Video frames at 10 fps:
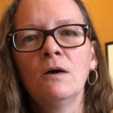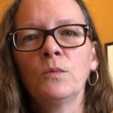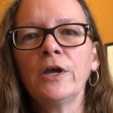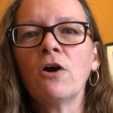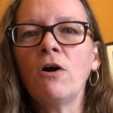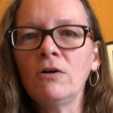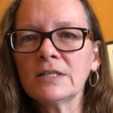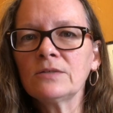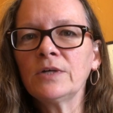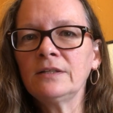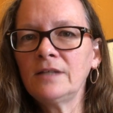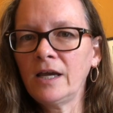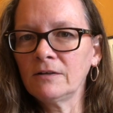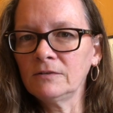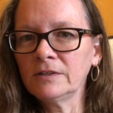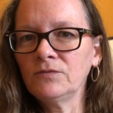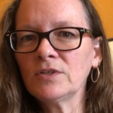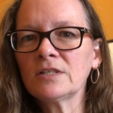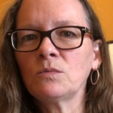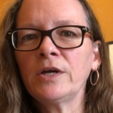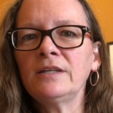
we are also entangled in this way